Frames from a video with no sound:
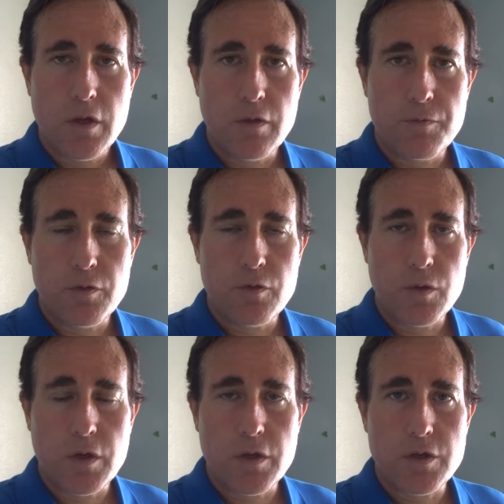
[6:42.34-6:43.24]
If you
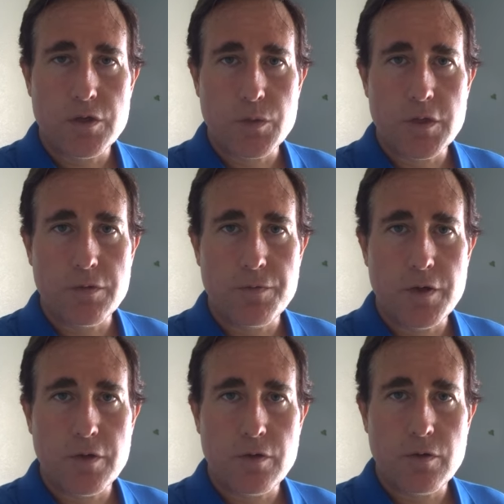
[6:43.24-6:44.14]
uh, enjoyed the
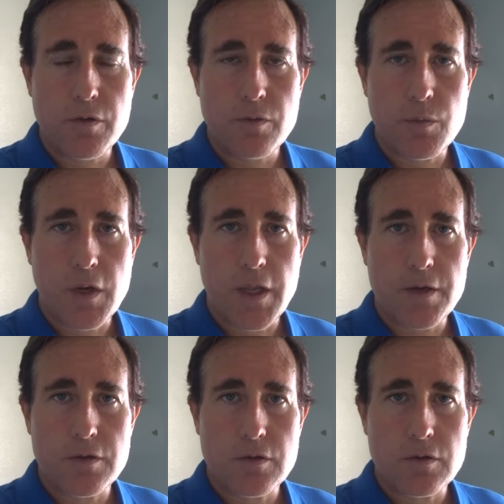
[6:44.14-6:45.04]
video and would
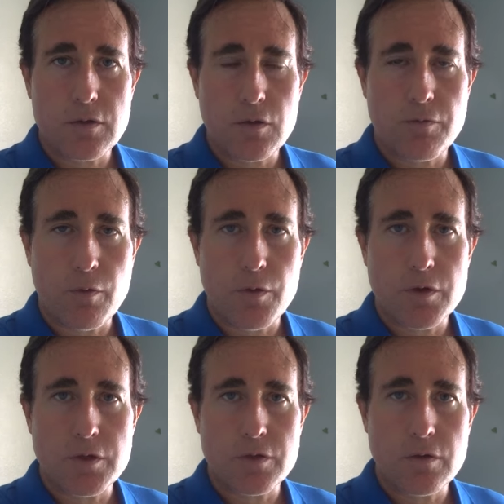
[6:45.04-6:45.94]
like to look
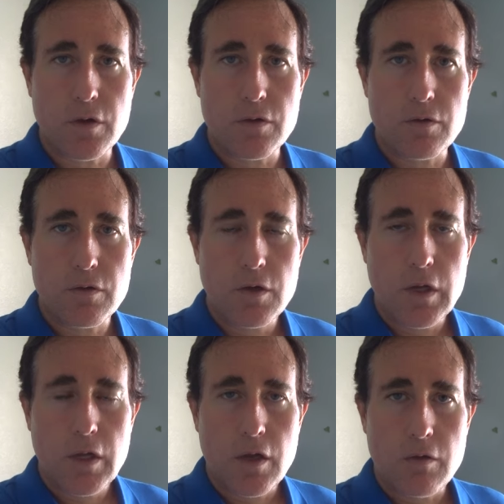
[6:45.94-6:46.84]
forward to other
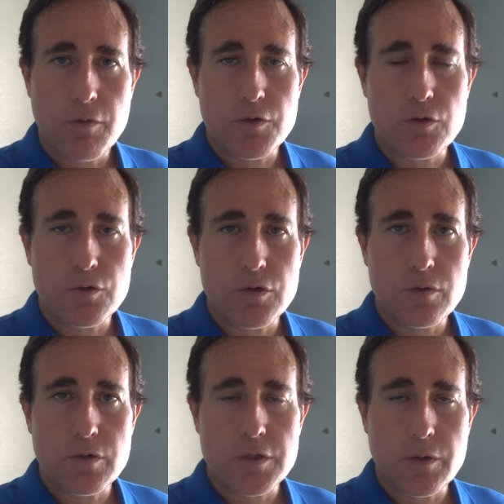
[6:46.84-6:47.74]
uh, virtual
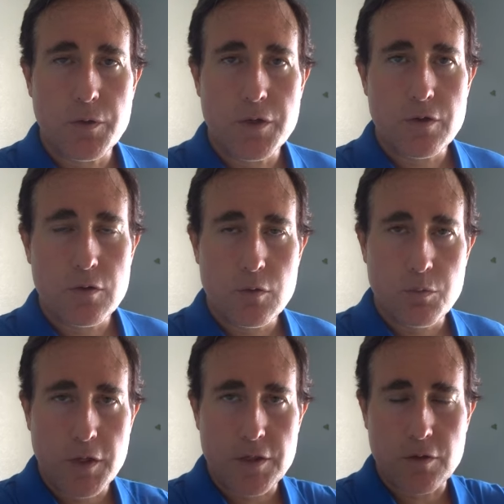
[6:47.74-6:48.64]
tours that we
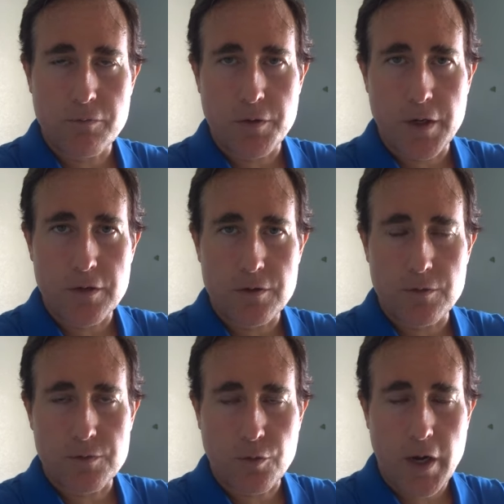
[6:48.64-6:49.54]
do, please don't forget to
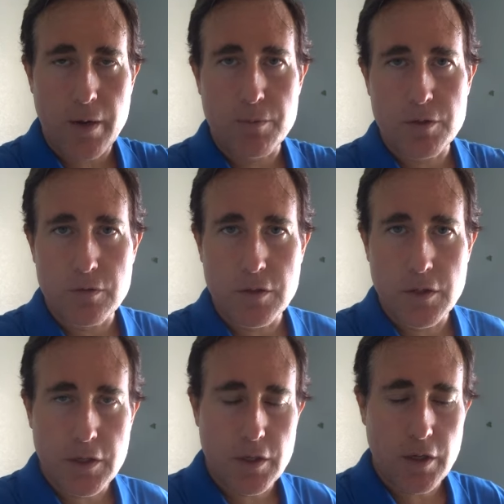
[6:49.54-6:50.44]
subscribe to
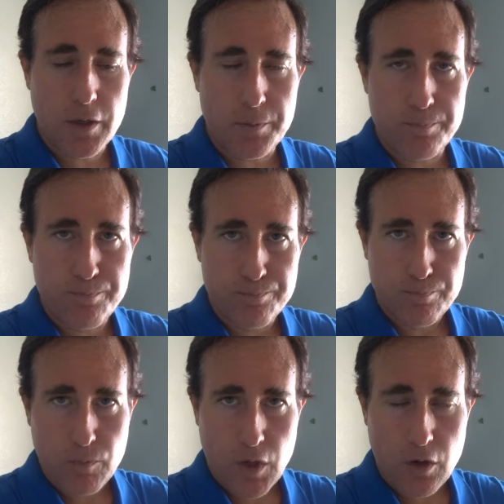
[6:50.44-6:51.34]
the um,
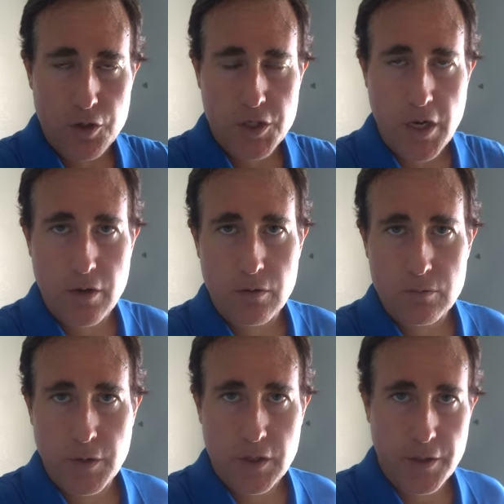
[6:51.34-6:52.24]
our channel
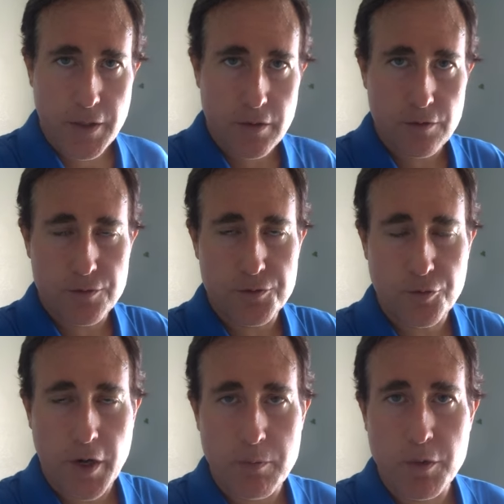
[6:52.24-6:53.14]
by clicking the
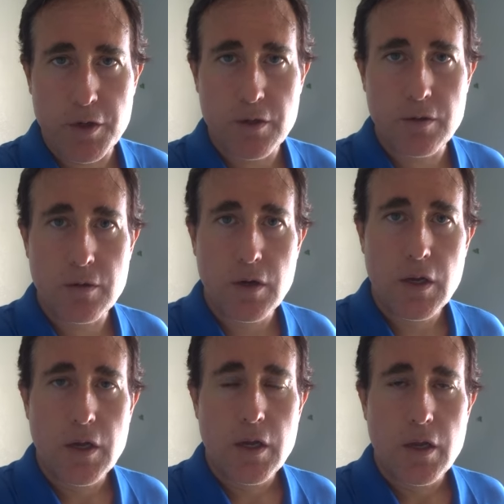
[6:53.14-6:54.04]
subscribe button.
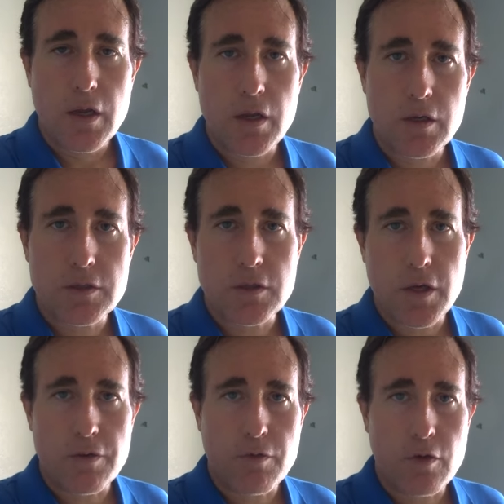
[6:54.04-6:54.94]
And also I
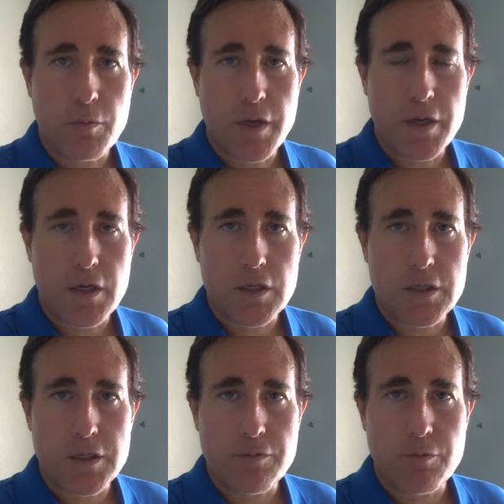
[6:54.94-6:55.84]
have all my
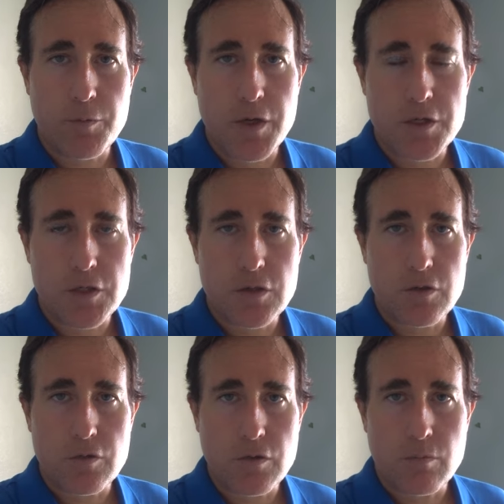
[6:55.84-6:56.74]
contact information
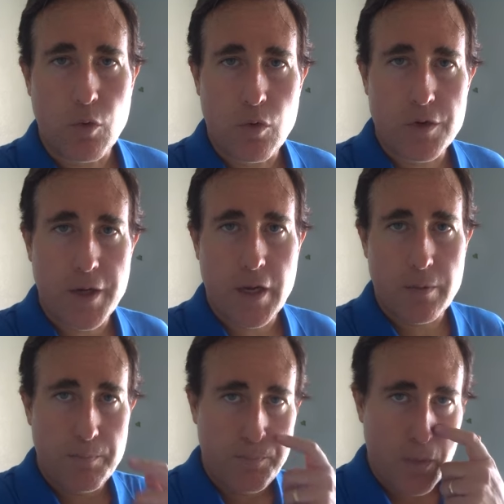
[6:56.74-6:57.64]
under the More
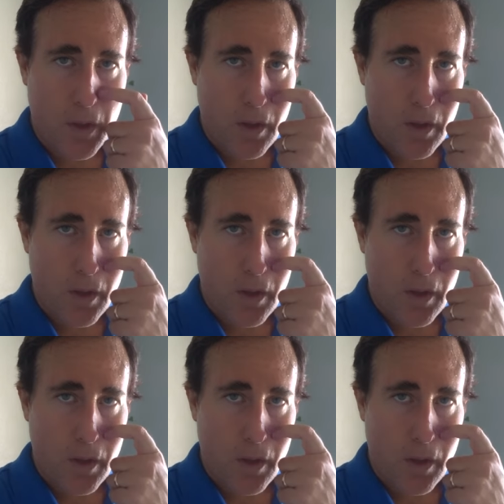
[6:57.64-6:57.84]
tab.